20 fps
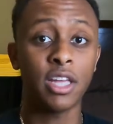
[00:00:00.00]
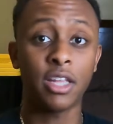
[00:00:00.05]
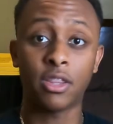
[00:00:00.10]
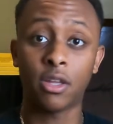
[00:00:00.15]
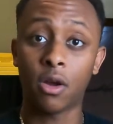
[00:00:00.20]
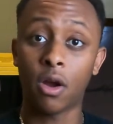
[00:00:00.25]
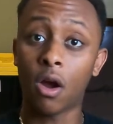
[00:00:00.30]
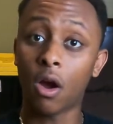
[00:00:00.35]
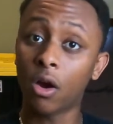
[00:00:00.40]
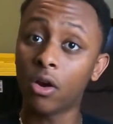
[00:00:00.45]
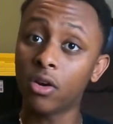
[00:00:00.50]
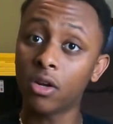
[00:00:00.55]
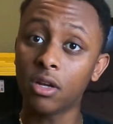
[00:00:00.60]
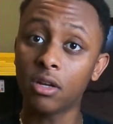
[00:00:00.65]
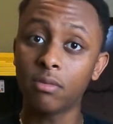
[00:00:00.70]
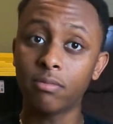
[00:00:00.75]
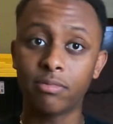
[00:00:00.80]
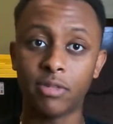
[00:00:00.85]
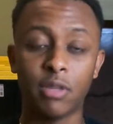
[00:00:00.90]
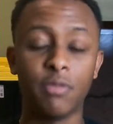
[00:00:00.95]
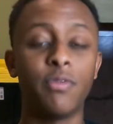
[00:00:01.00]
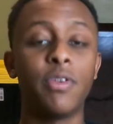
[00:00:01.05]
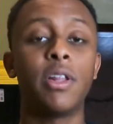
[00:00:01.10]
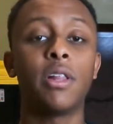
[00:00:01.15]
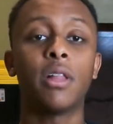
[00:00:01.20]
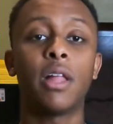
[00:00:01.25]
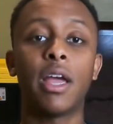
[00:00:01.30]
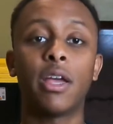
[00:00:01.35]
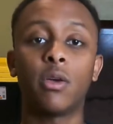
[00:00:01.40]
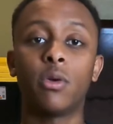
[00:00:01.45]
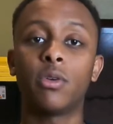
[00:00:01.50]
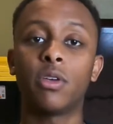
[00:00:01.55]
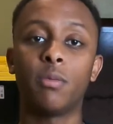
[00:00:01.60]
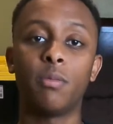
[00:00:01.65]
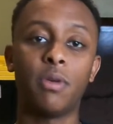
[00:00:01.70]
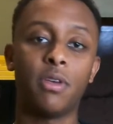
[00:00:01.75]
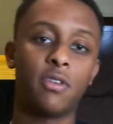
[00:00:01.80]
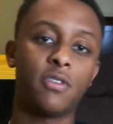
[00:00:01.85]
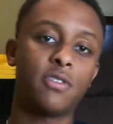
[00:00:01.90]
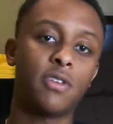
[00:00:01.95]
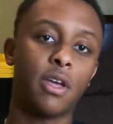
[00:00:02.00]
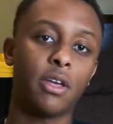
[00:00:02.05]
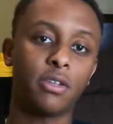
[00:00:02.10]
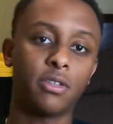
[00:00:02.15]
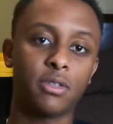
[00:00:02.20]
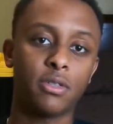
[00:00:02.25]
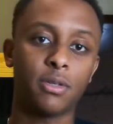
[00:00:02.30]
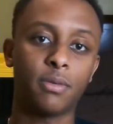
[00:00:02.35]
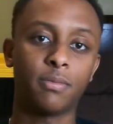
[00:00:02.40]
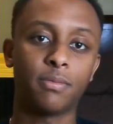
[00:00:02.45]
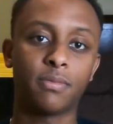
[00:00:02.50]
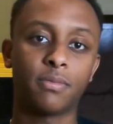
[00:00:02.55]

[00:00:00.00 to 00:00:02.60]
that there are none, then vitiligo can be assessed.